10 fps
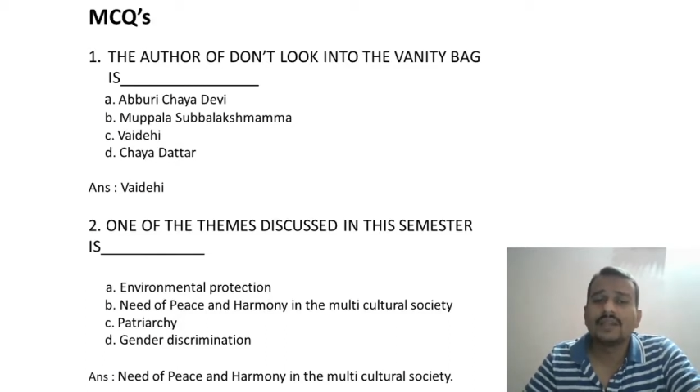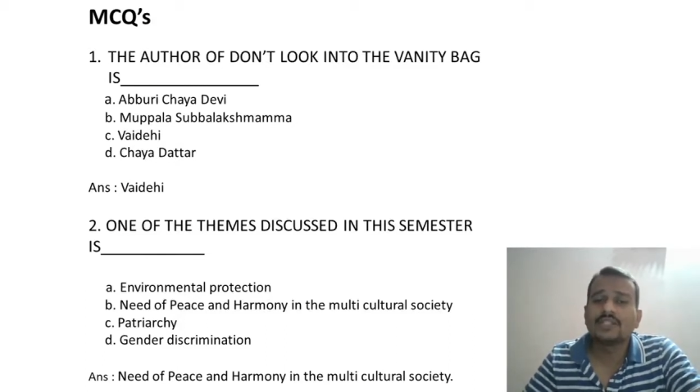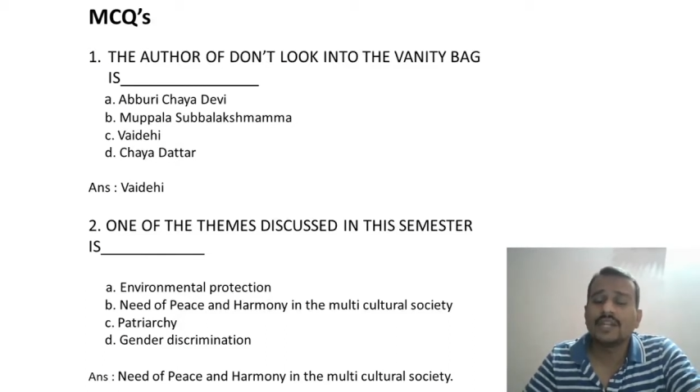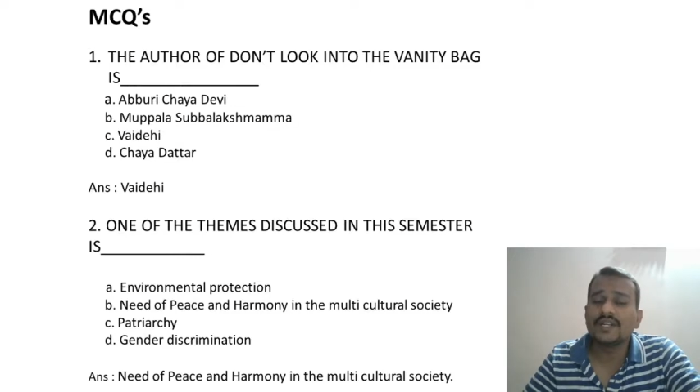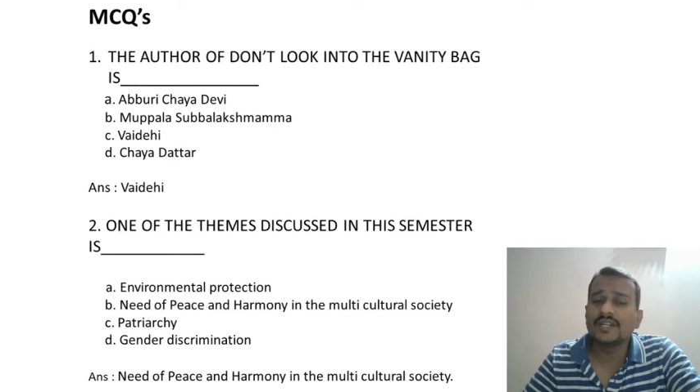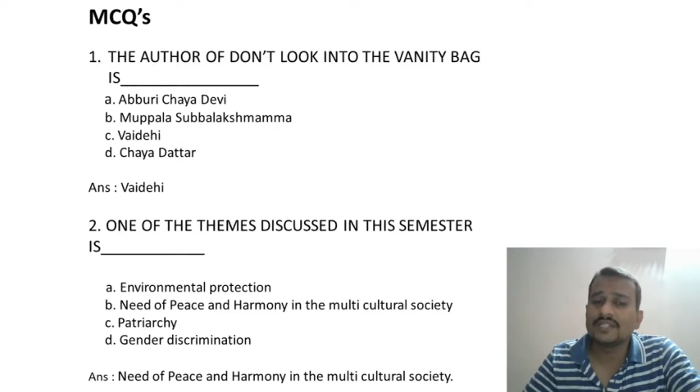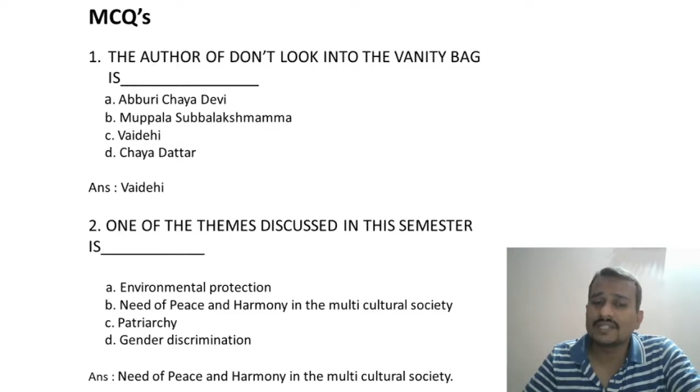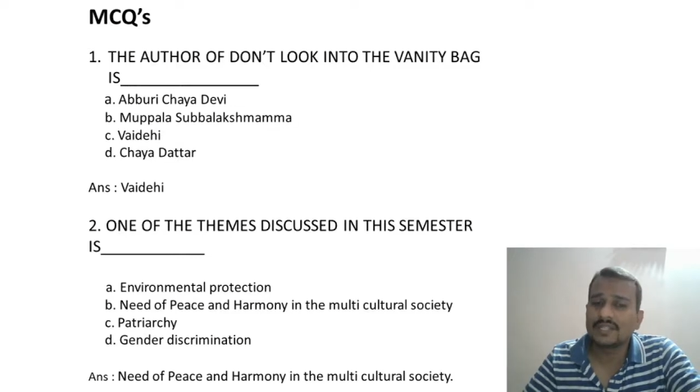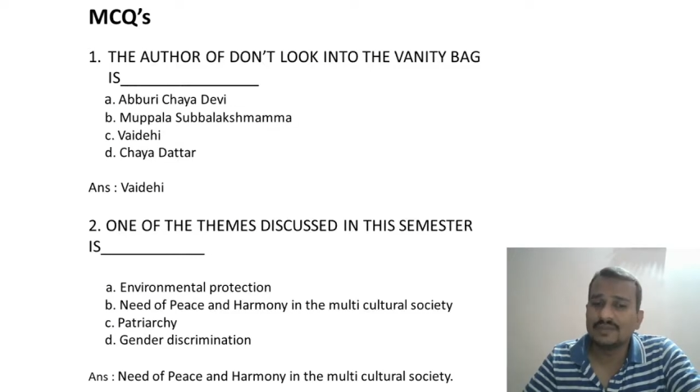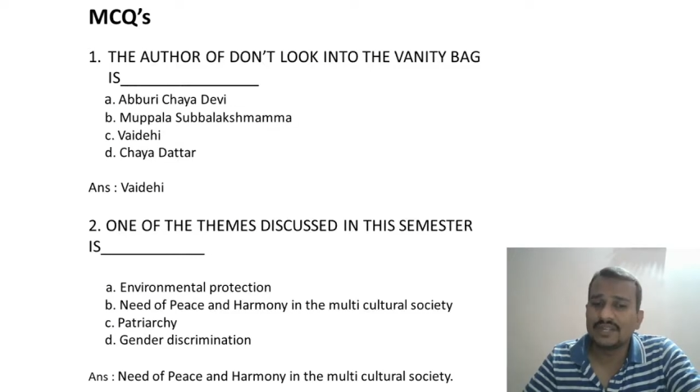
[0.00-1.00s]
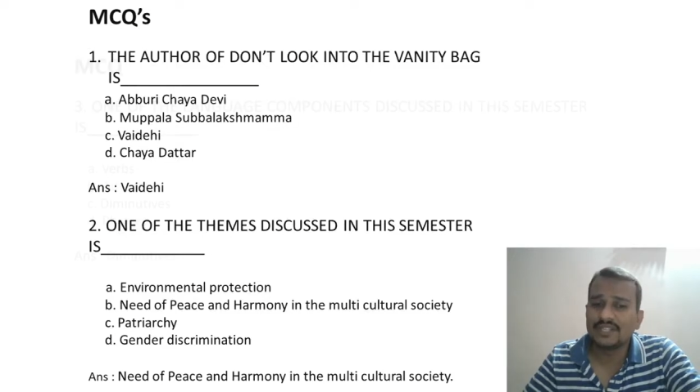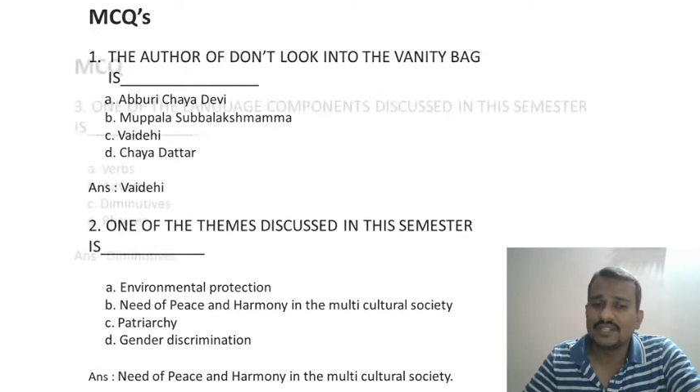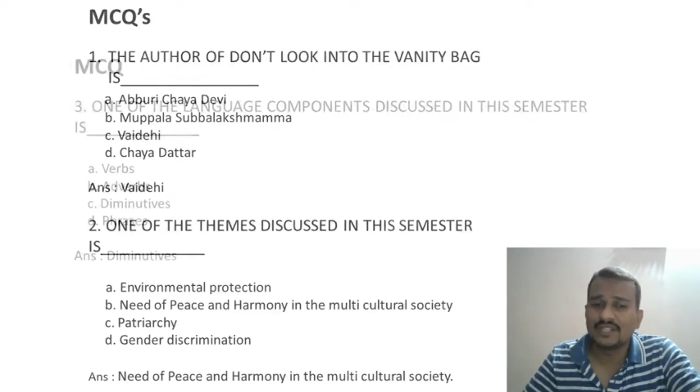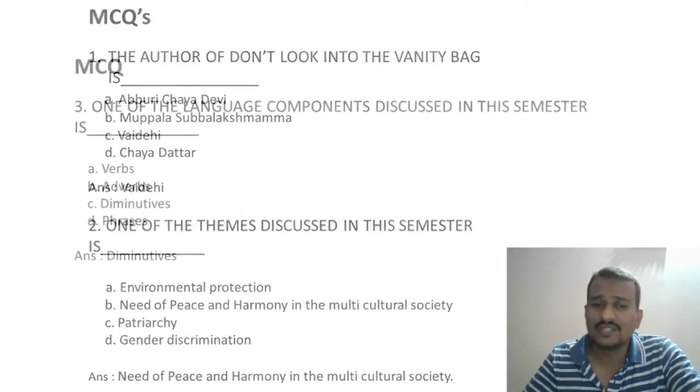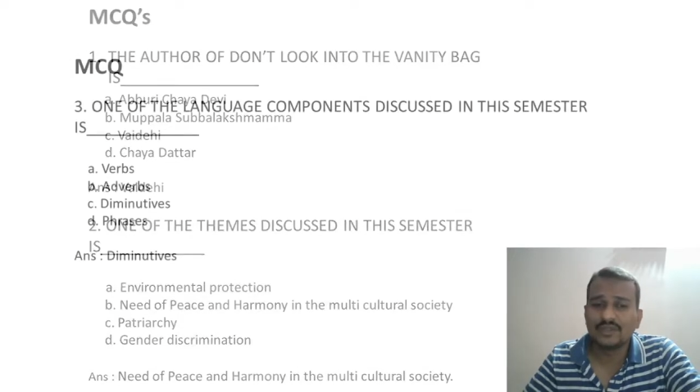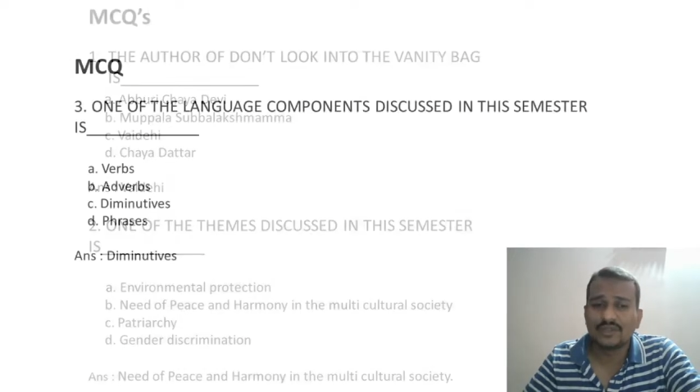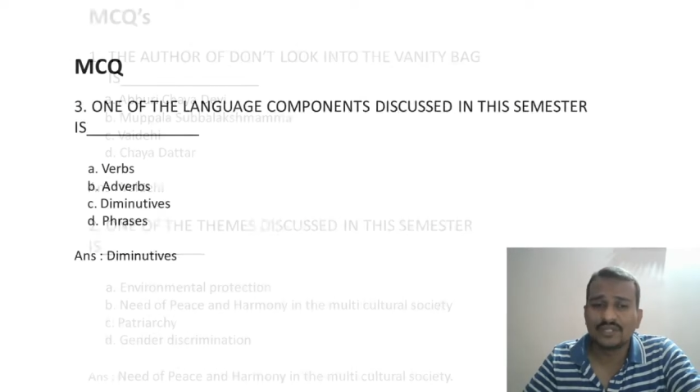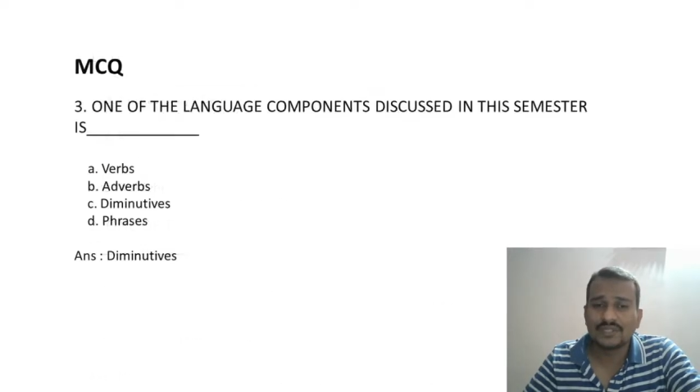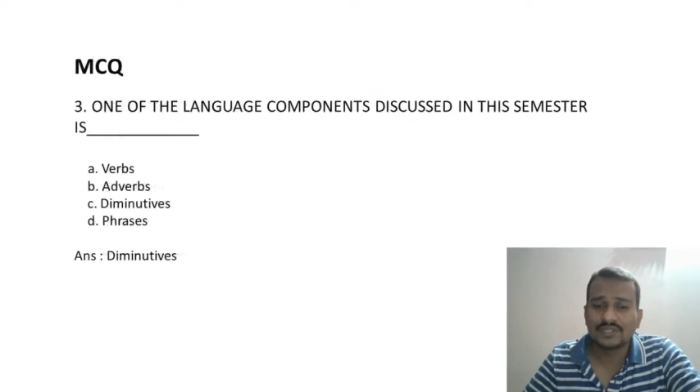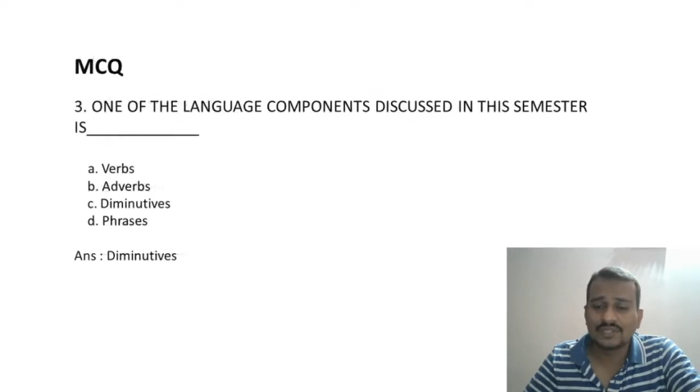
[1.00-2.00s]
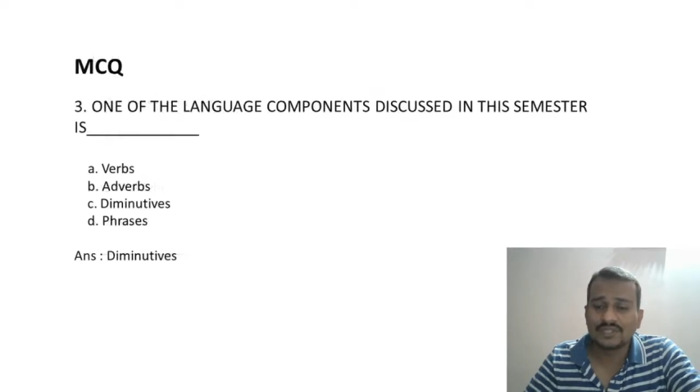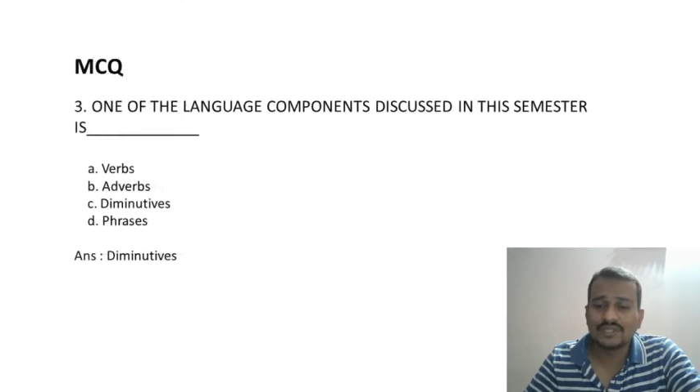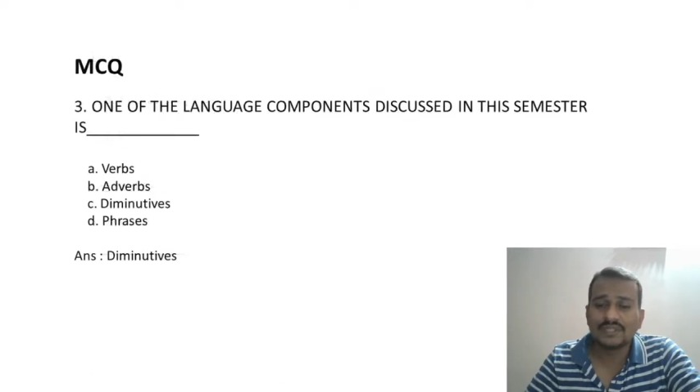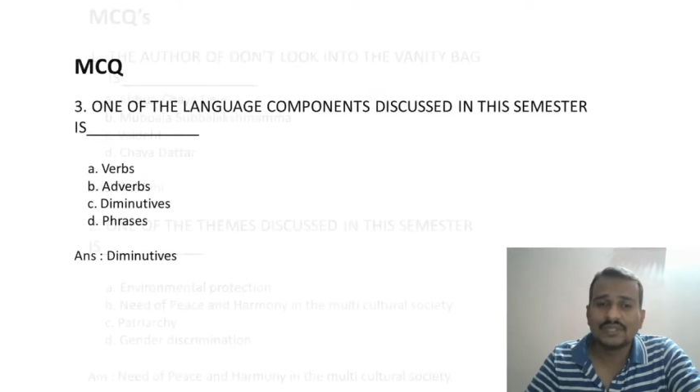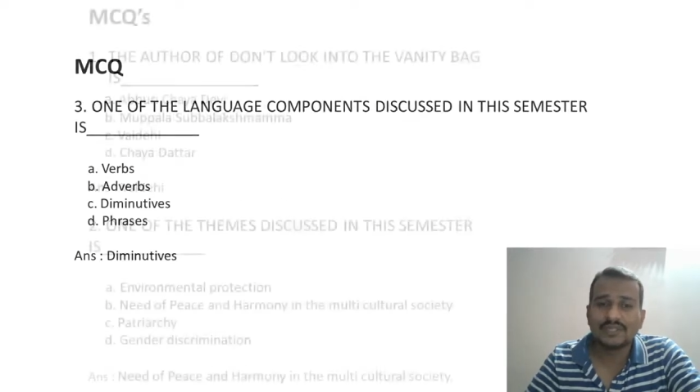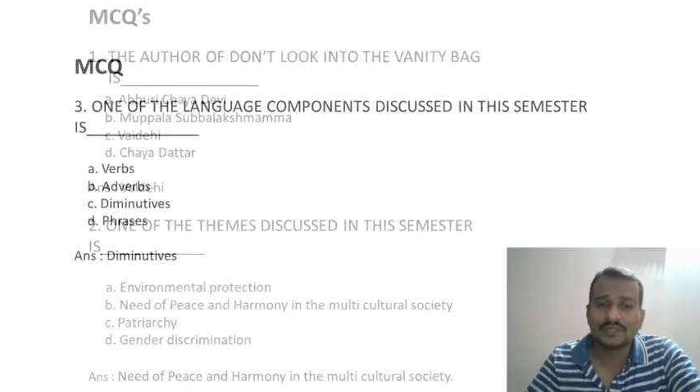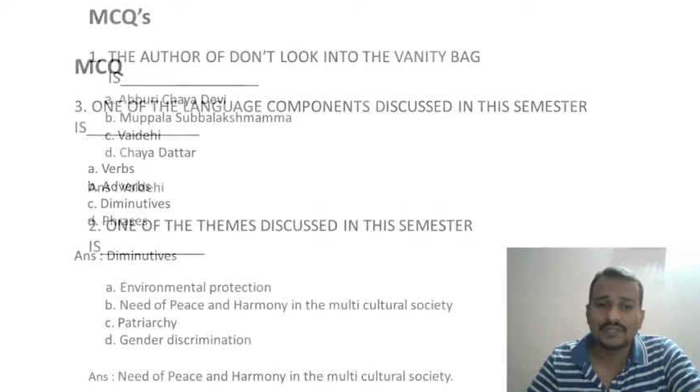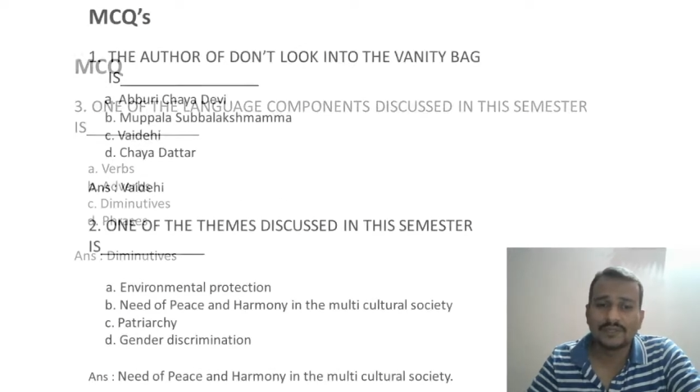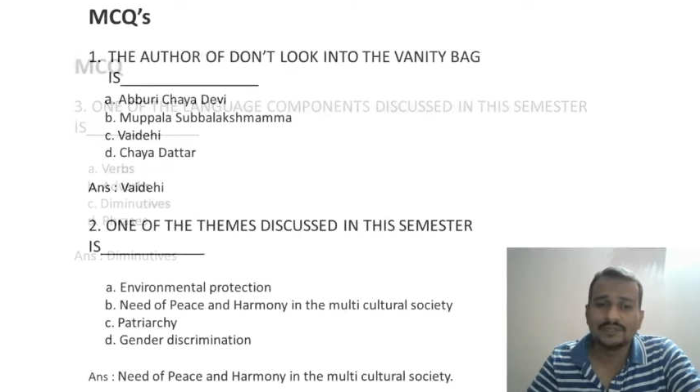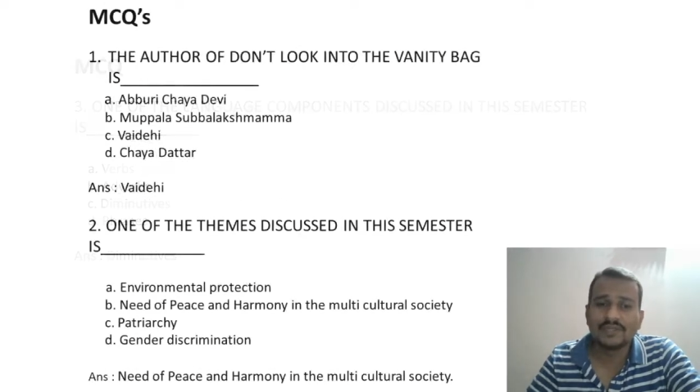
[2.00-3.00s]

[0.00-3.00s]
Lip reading: Gender discrimination is not discussed here.